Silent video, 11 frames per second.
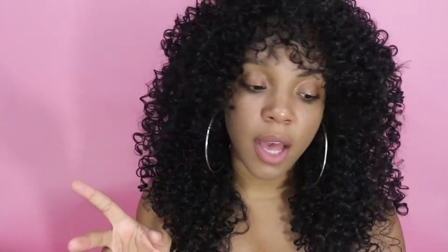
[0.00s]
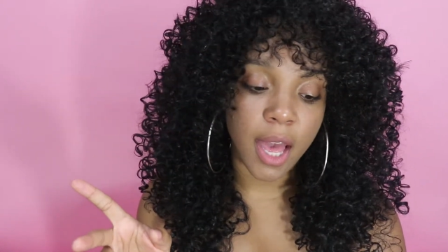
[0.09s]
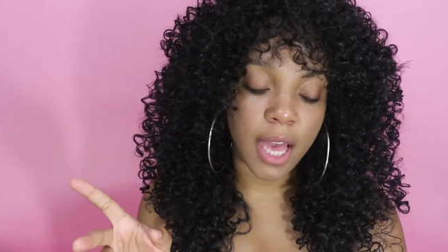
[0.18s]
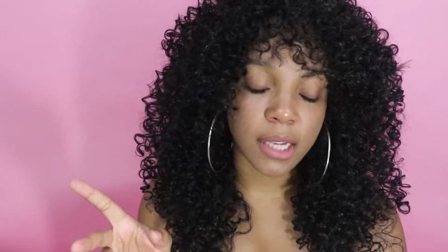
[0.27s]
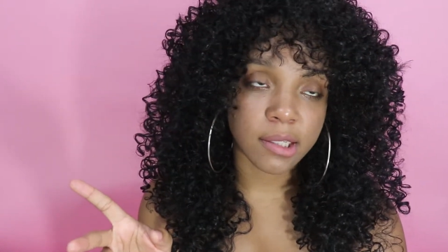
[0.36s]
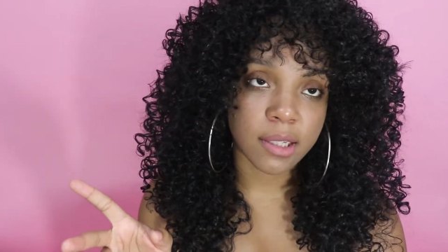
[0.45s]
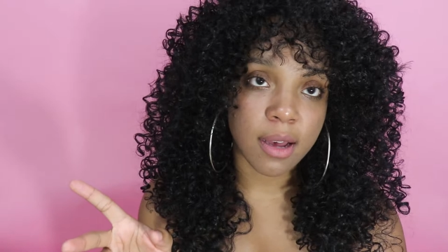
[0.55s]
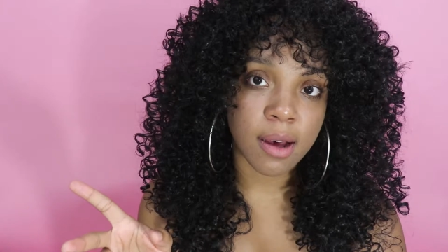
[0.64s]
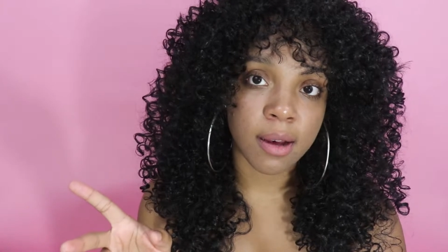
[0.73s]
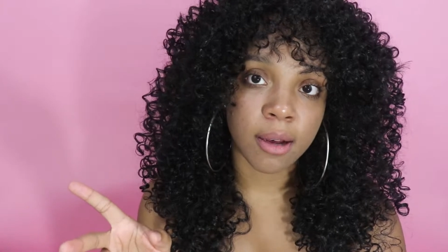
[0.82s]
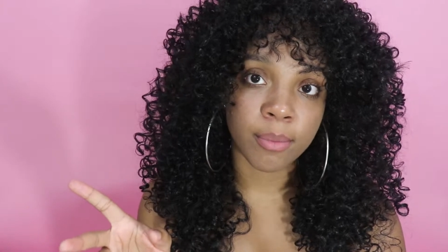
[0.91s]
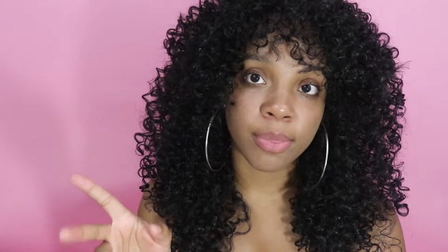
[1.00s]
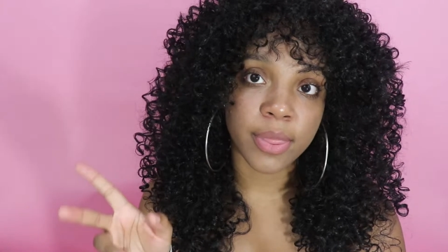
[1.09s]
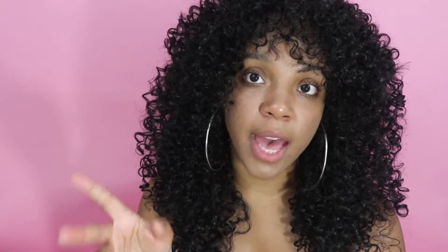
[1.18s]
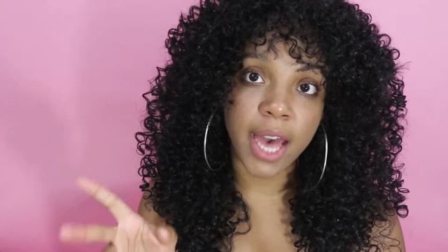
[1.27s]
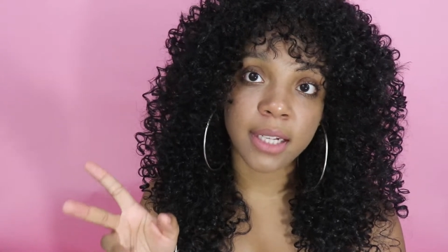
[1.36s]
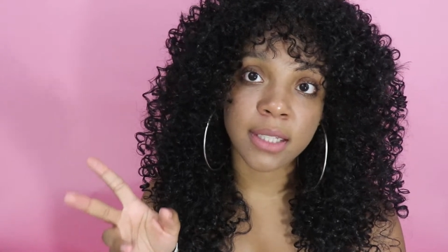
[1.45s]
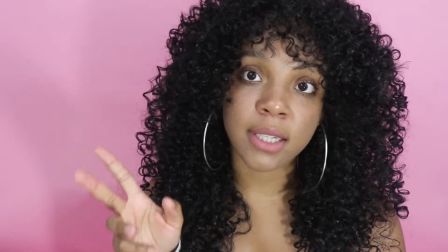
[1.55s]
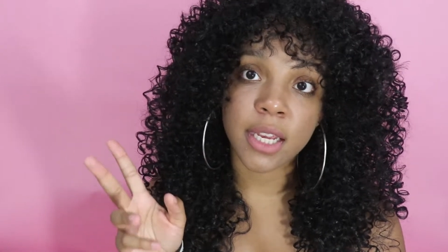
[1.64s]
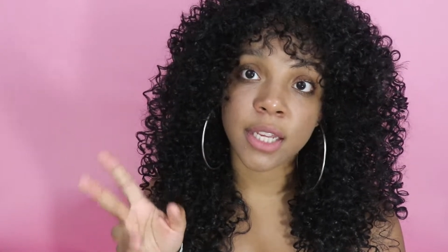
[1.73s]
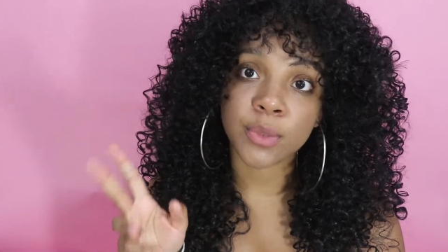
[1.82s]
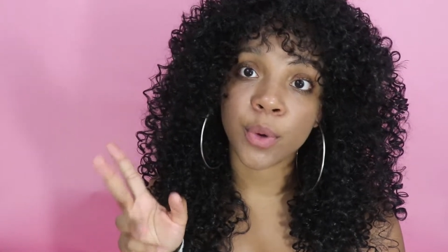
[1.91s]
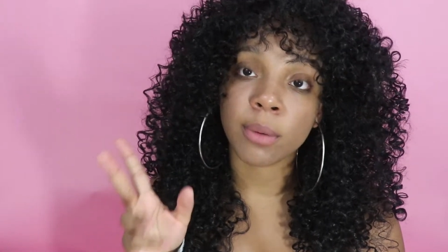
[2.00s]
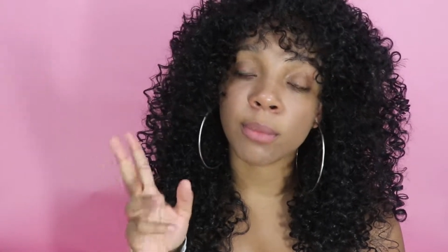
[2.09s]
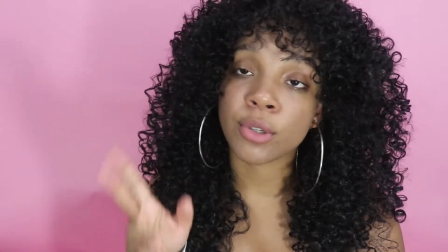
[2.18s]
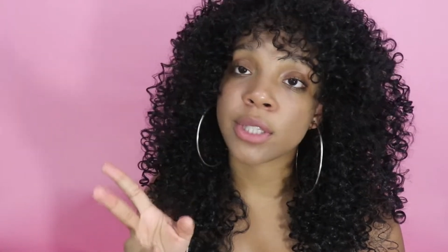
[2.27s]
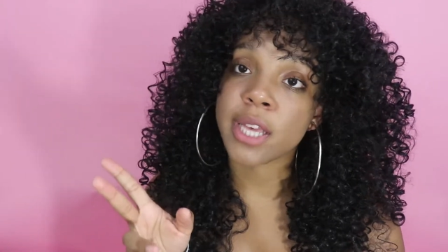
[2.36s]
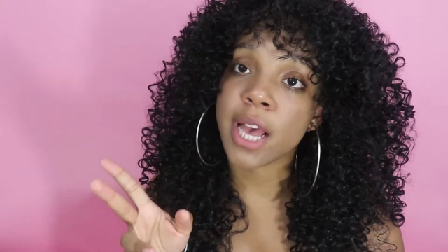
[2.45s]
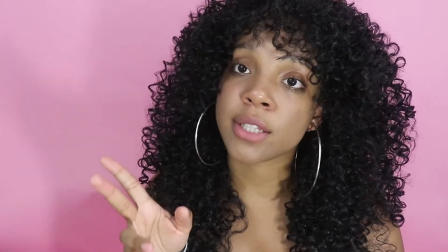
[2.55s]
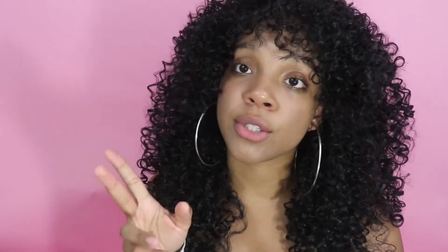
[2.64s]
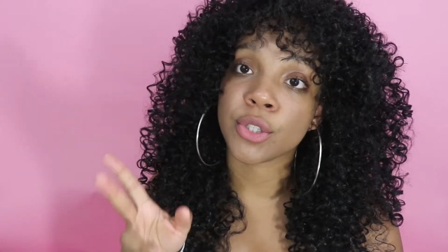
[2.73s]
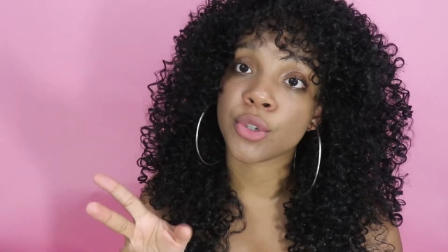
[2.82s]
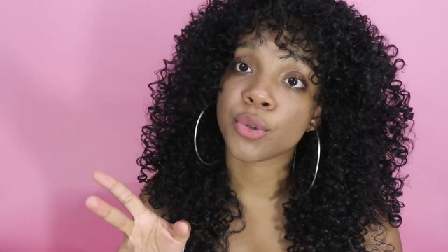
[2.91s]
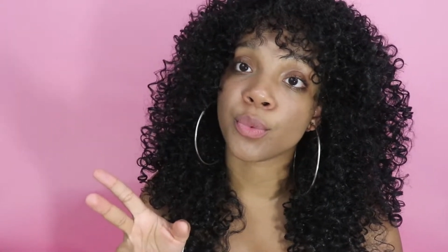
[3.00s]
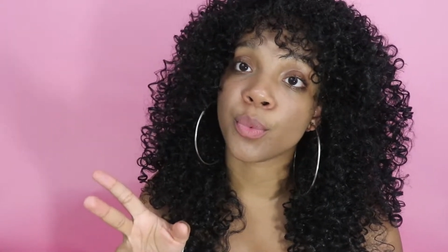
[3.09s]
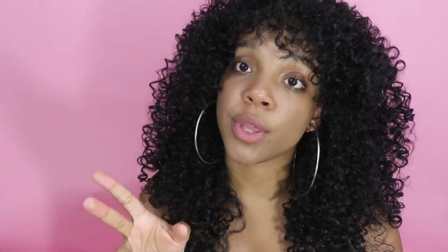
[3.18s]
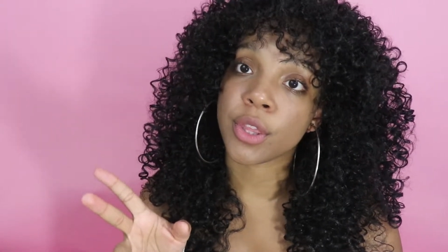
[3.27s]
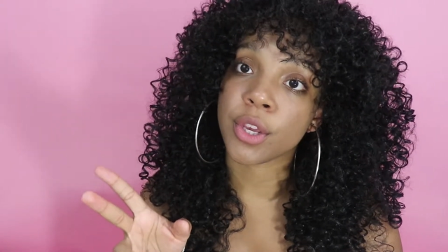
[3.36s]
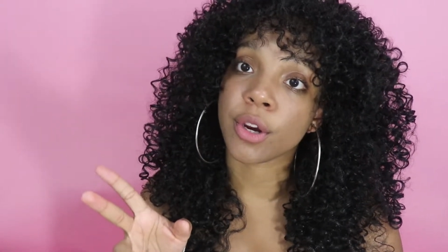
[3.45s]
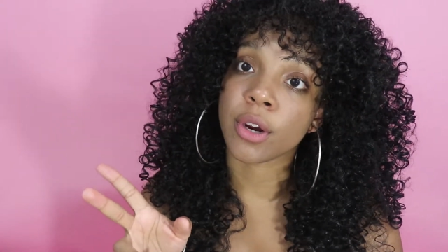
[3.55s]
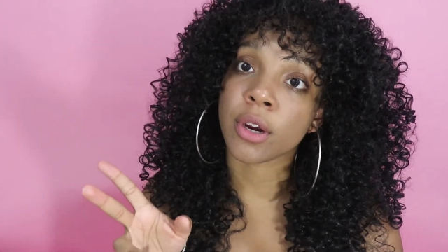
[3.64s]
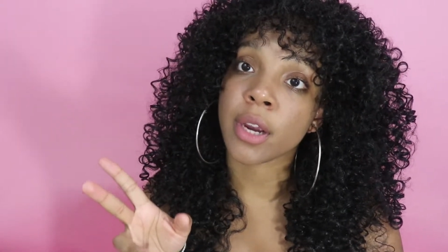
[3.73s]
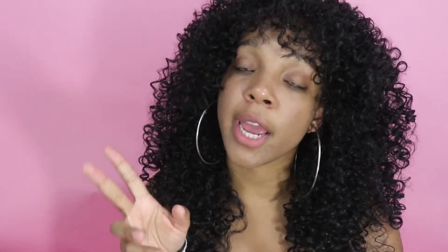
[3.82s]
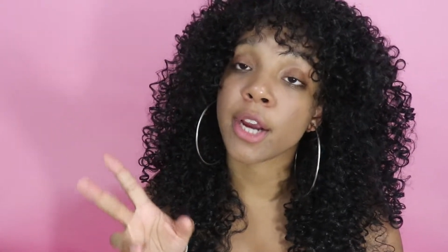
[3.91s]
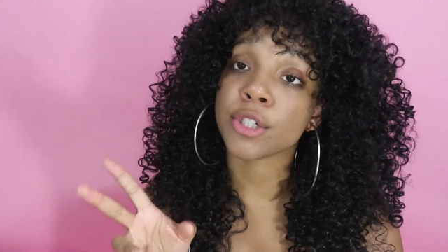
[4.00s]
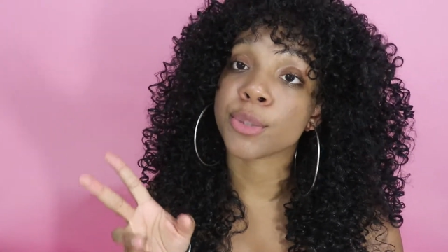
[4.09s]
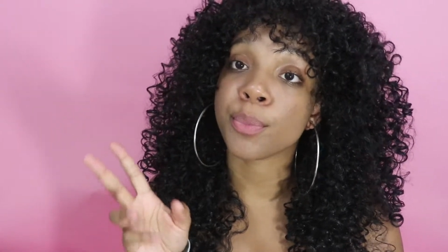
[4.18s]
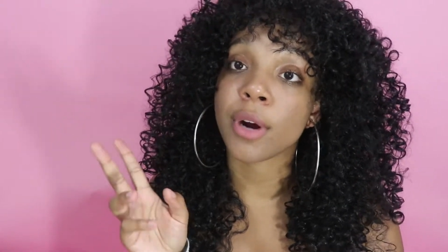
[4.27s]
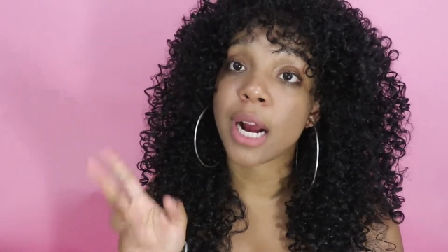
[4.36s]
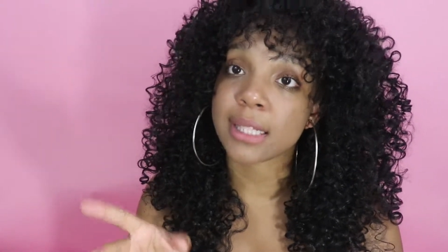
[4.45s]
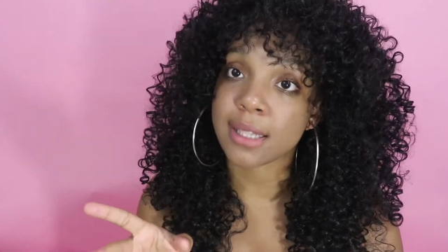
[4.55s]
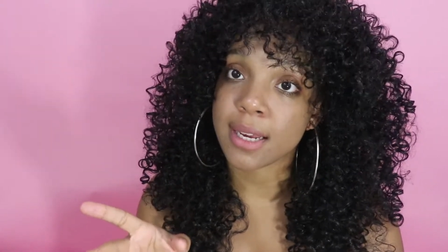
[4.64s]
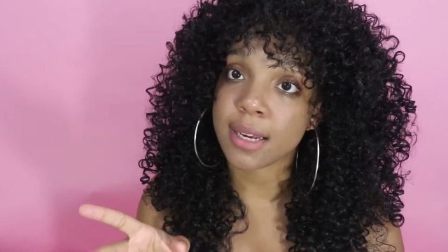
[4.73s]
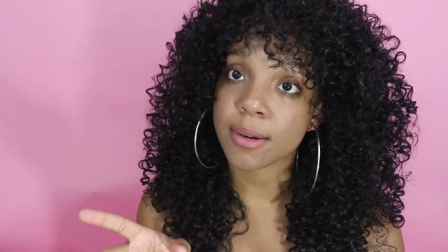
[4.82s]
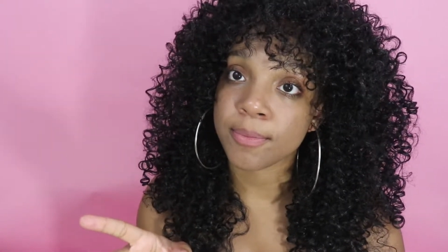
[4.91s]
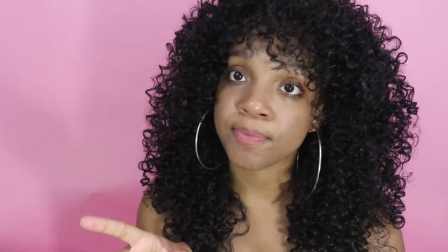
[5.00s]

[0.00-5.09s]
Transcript: and that is what mostly has to do with your hair's porosity,